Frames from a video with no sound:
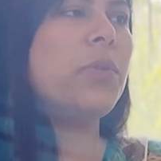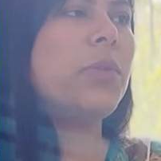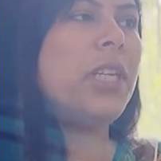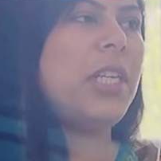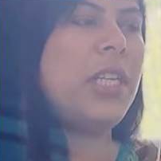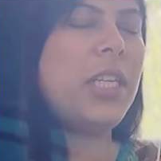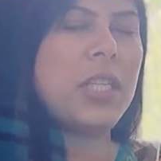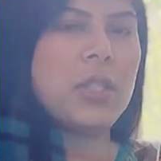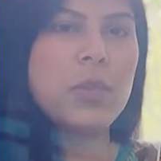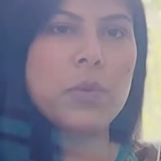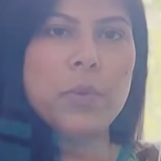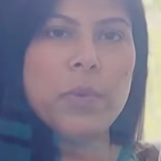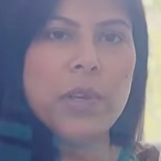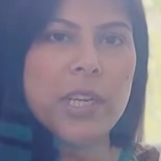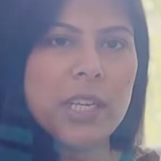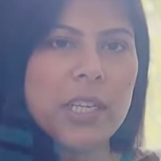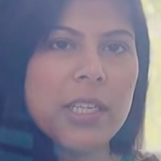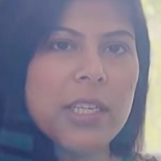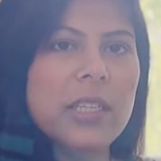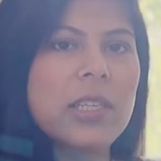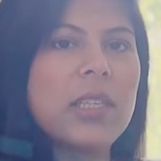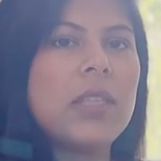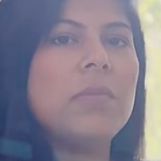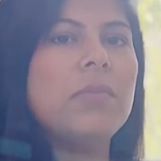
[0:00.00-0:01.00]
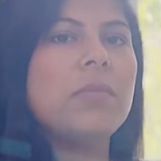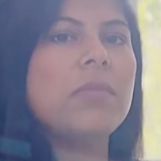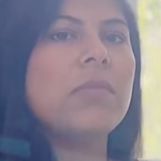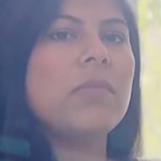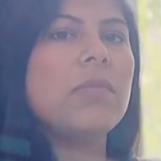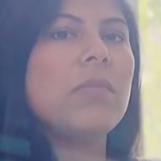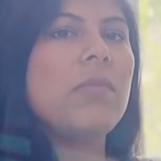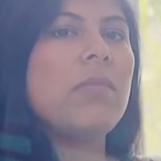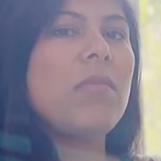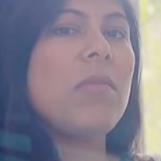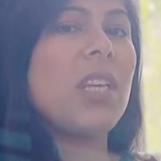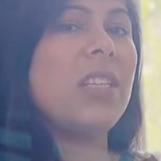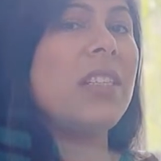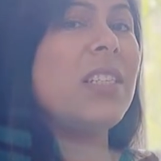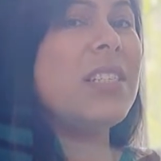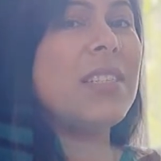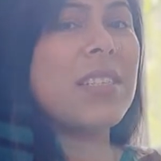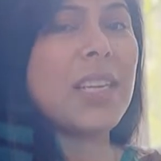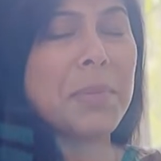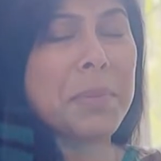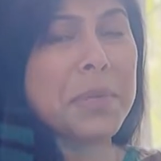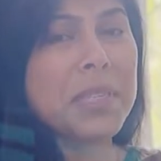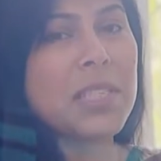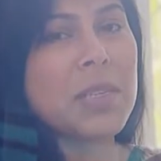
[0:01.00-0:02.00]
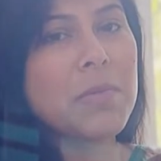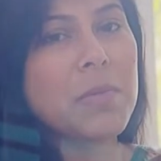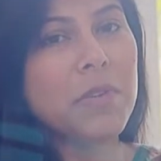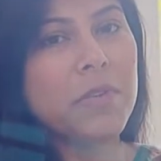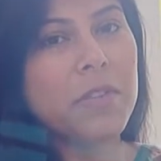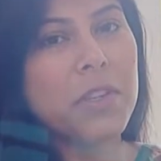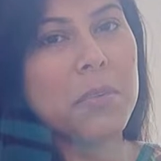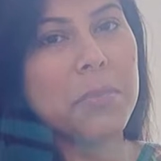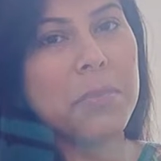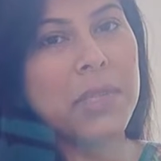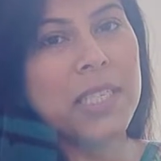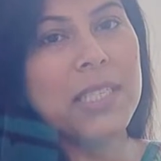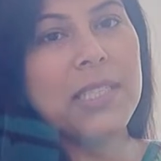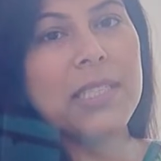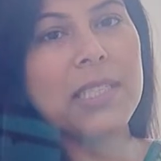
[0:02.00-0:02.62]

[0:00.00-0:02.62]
eat well. They're skipping some of their meals